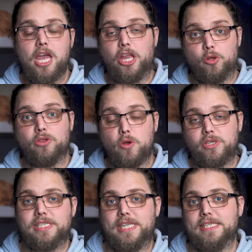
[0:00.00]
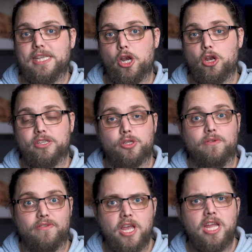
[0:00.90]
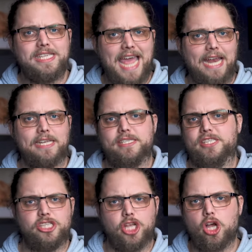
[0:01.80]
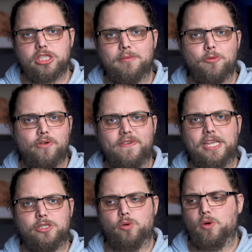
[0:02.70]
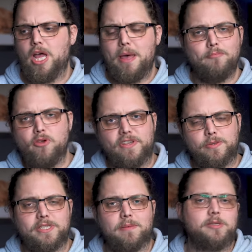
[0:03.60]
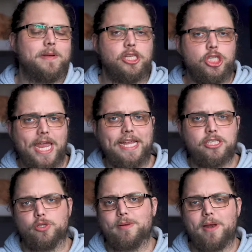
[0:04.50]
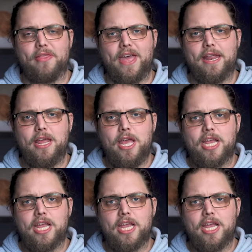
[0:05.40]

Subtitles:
and you'll notice this in a lot of sort of tense disaster movies or movies where someone's being chased or something like that,